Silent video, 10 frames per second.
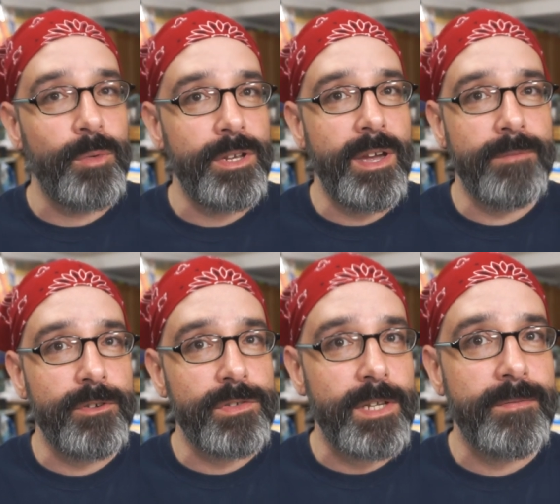When you have
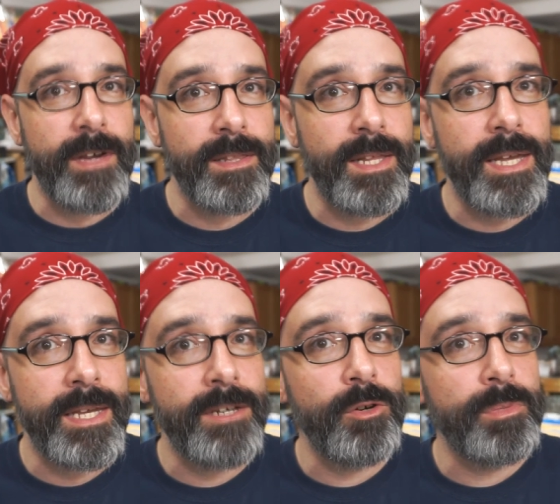your stuff
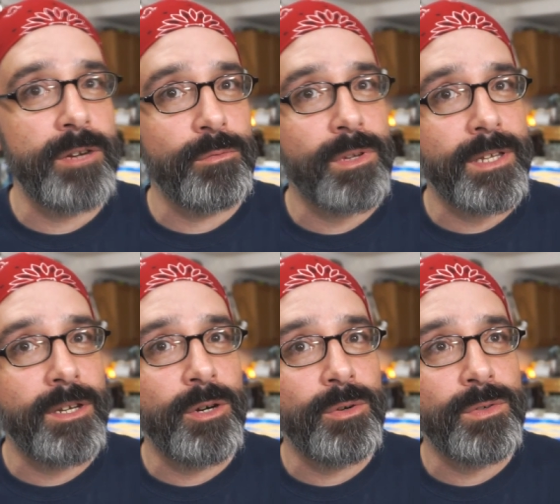online, nobody really
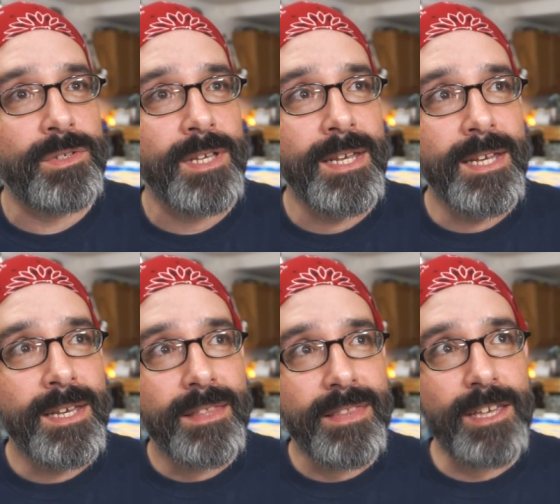knows
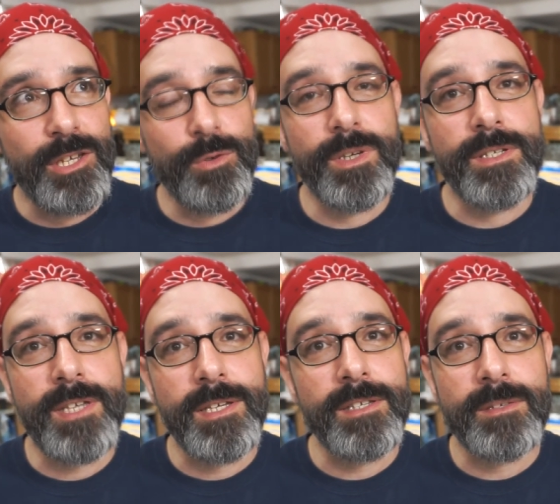that you
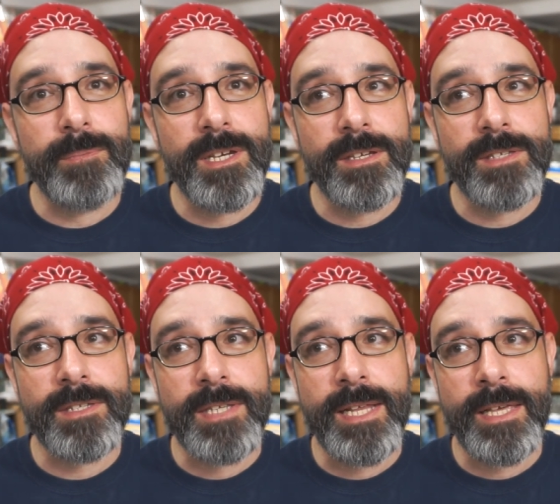exist because
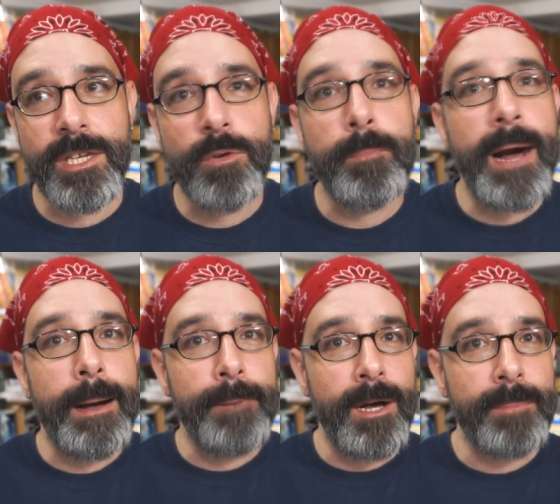it's not like you
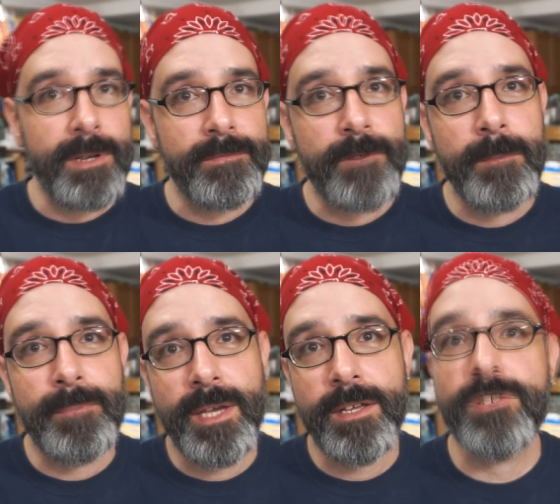pop up on the front
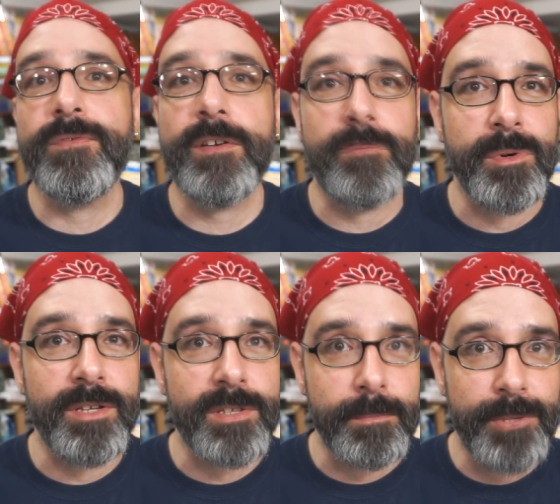page of
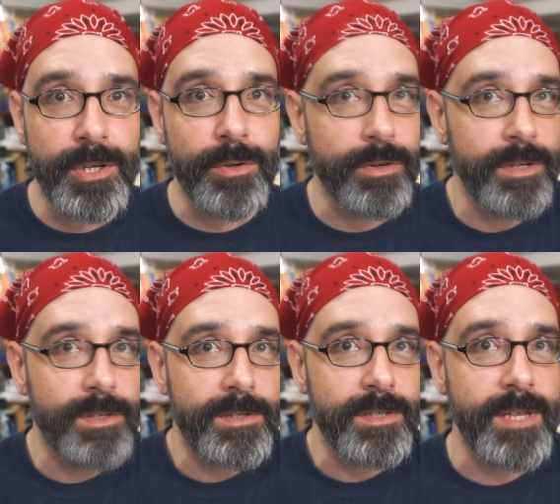everybody's computer. It
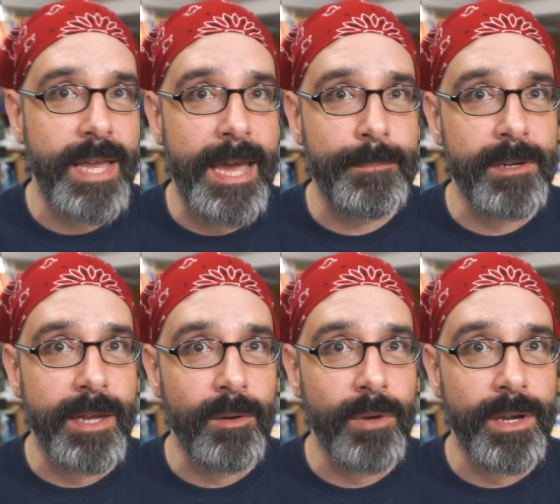just doesn't happen that